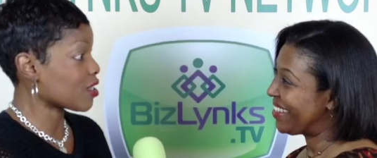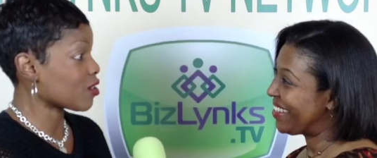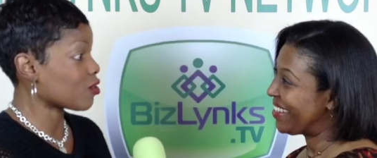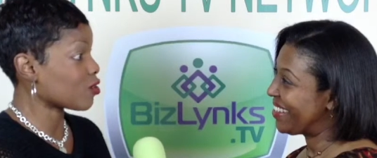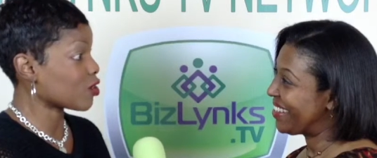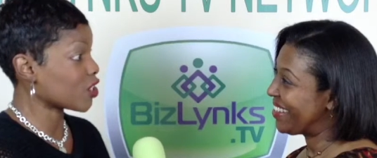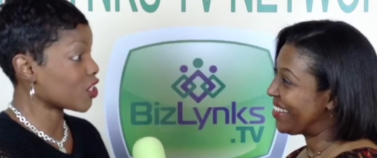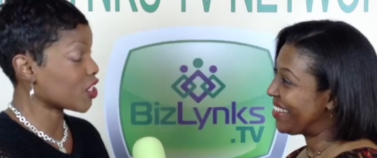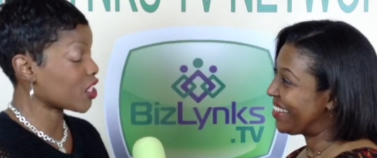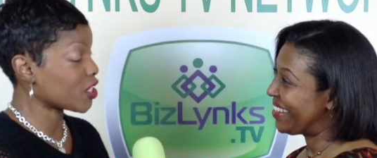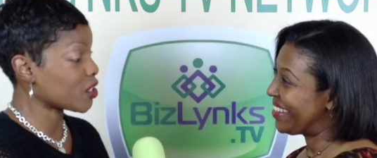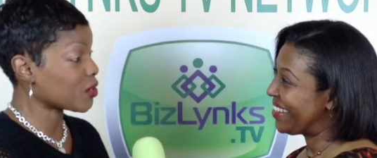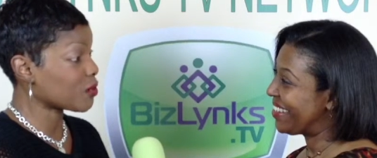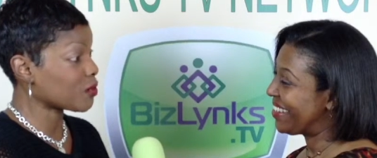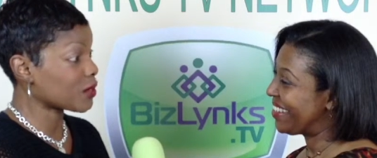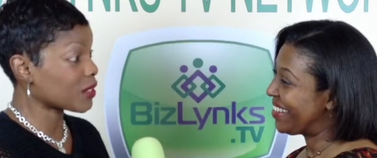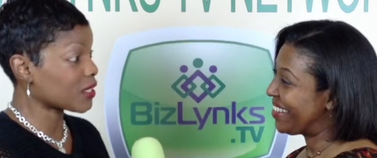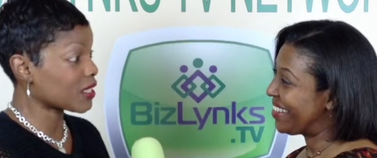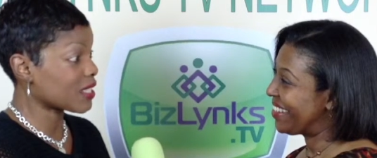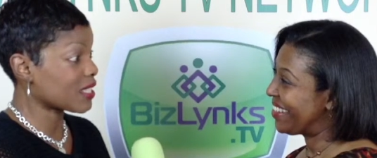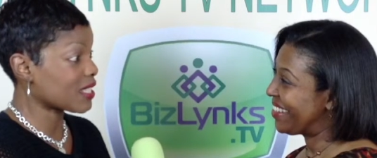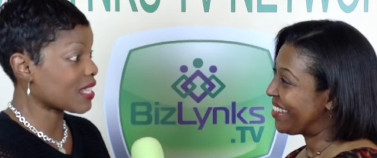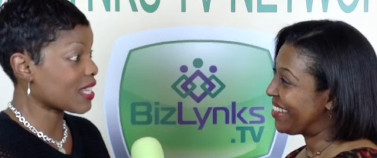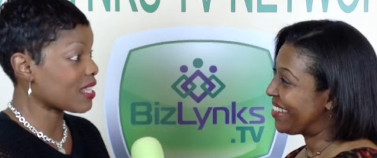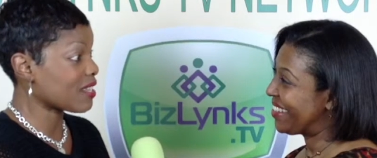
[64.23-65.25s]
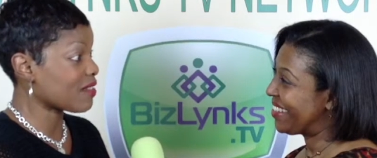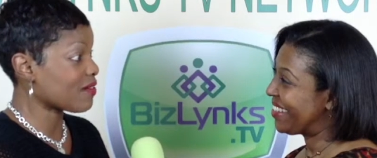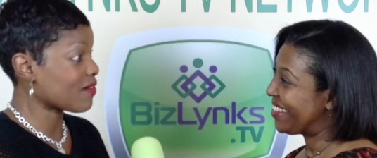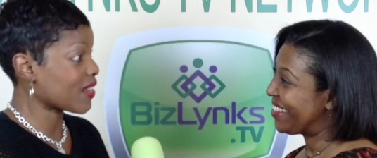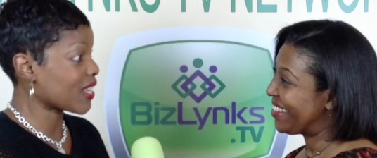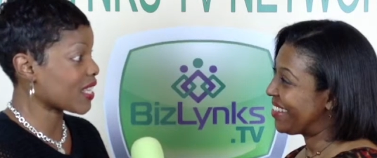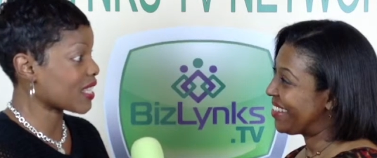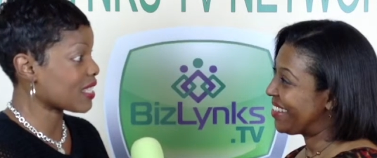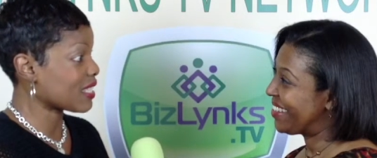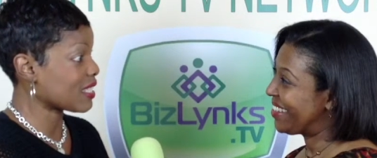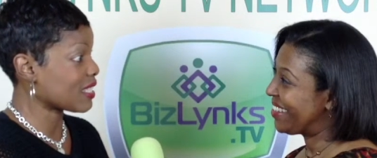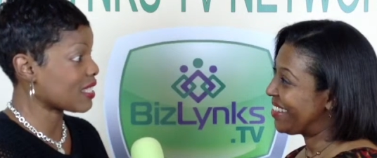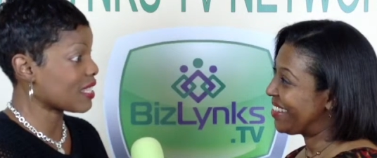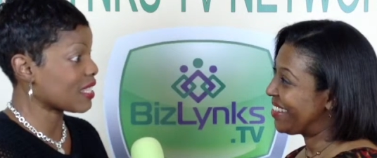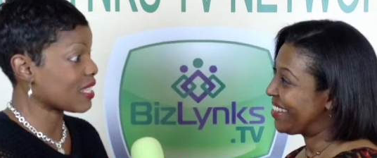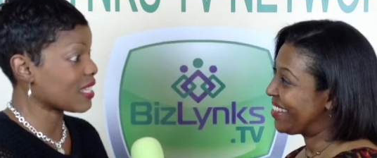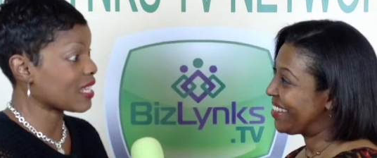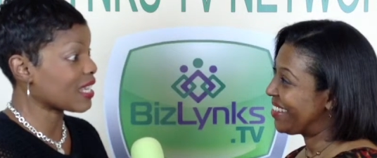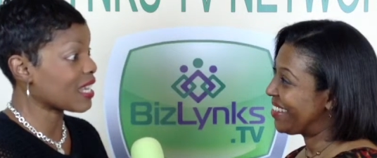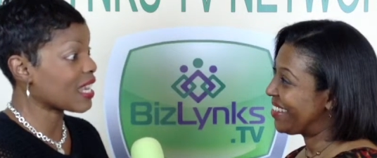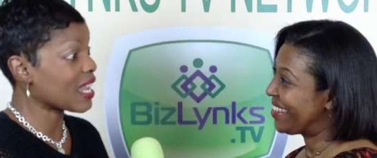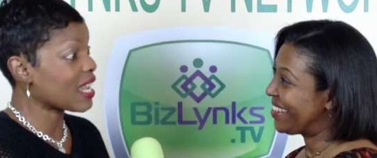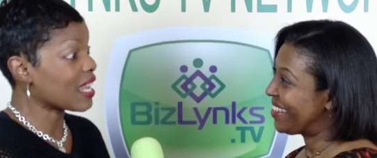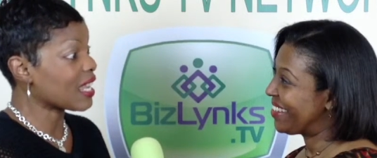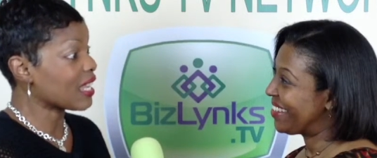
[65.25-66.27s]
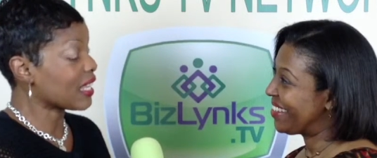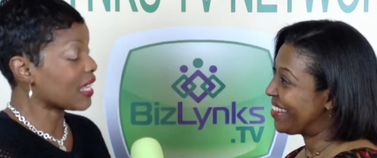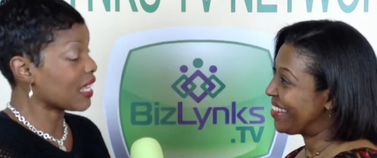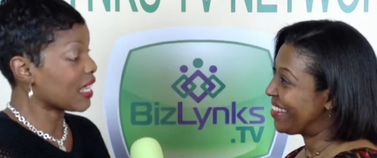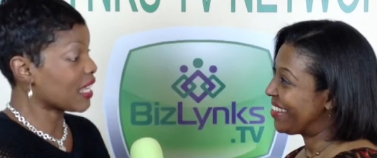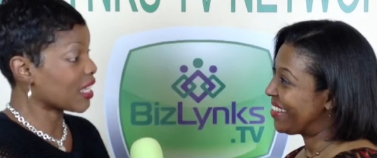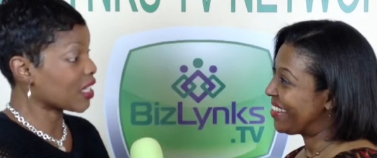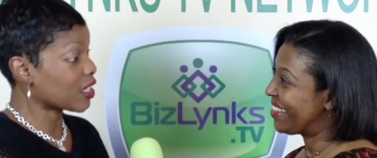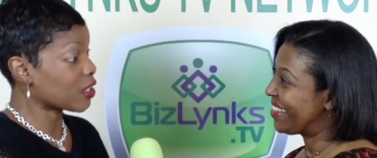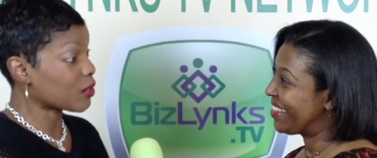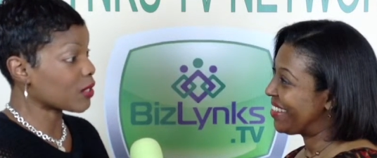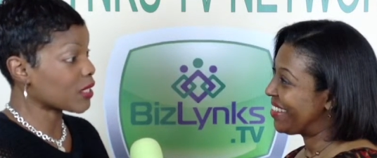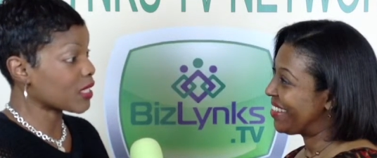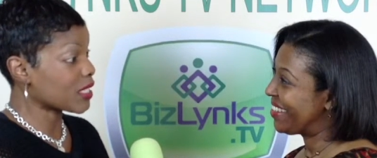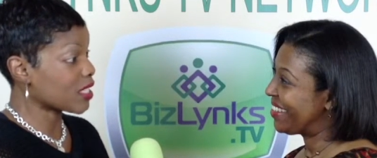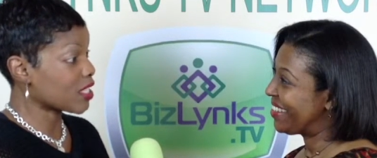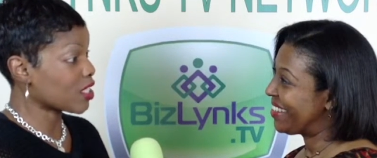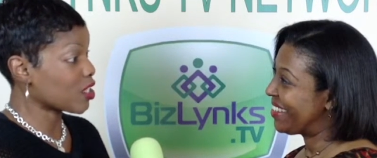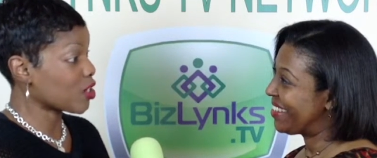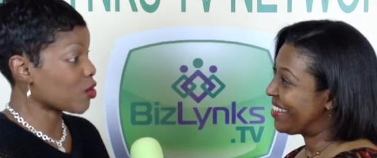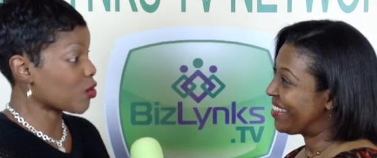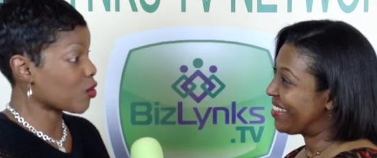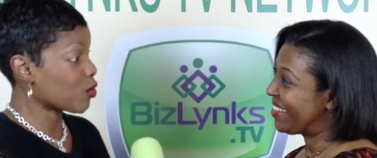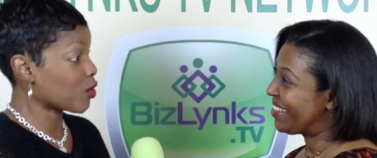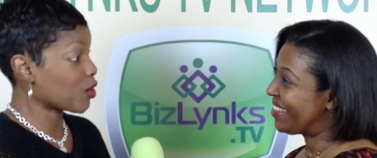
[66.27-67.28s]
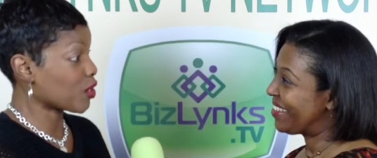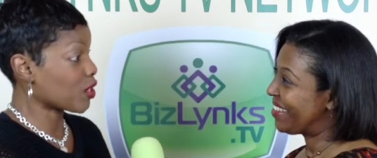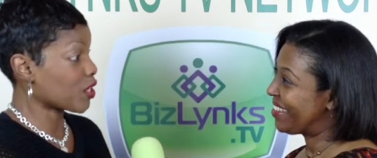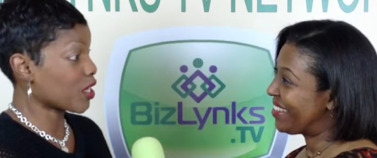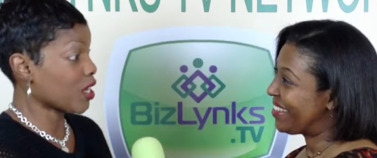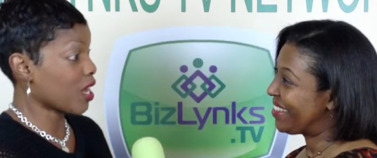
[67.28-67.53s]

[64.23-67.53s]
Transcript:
Speaker 1: ownership, real estate investing, increasing your